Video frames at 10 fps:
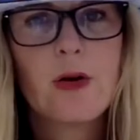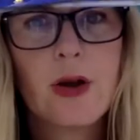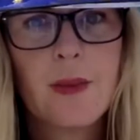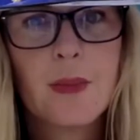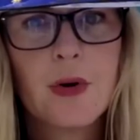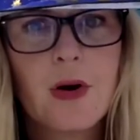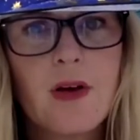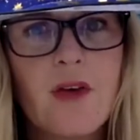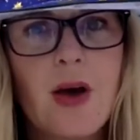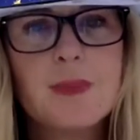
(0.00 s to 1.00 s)
number
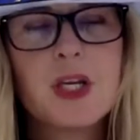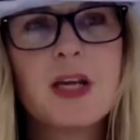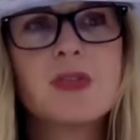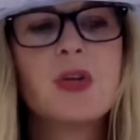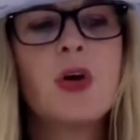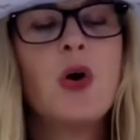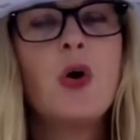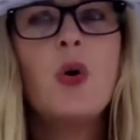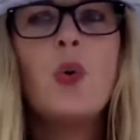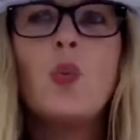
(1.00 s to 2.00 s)
of objects.
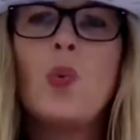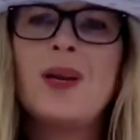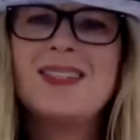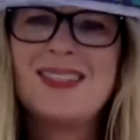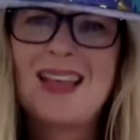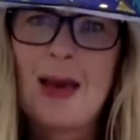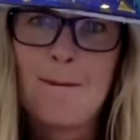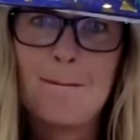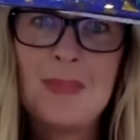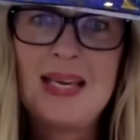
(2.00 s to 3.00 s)
What does that
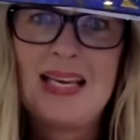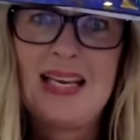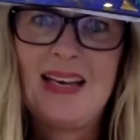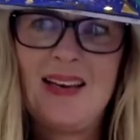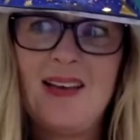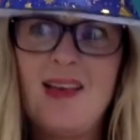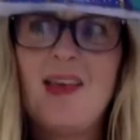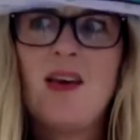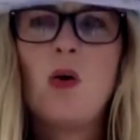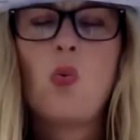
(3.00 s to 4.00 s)
mean?
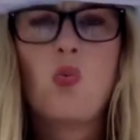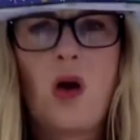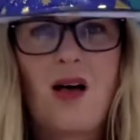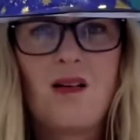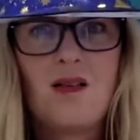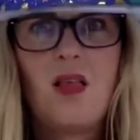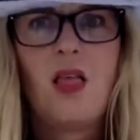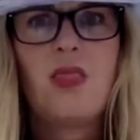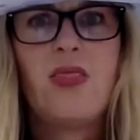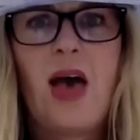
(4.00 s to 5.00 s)
Well,
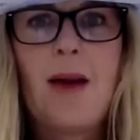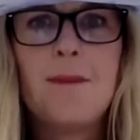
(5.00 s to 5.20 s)
that